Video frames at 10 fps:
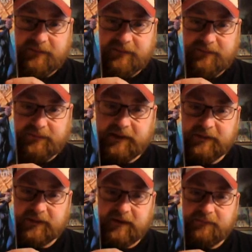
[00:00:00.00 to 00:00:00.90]
the
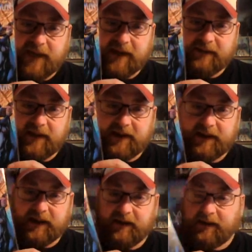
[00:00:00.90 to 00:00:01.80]
inclusion of Black
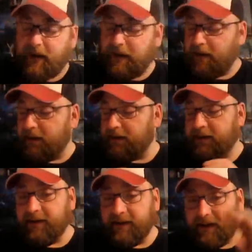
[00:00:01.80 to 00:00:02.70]
Lightning
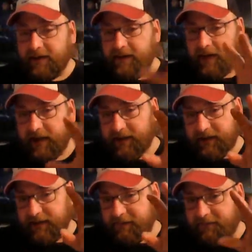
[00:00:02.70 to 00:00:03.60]
in
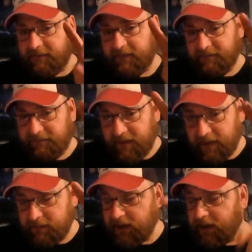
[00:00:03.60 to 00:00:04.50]
the
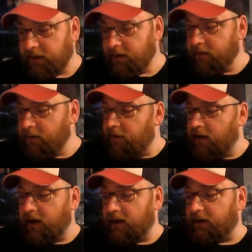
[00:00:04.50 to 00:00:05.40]
family.
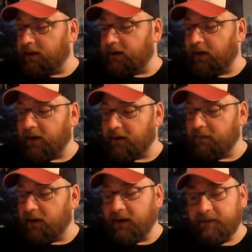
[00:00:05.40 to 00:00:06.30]

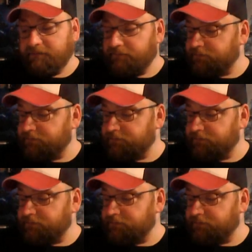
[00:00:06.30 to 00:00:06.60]
Karma,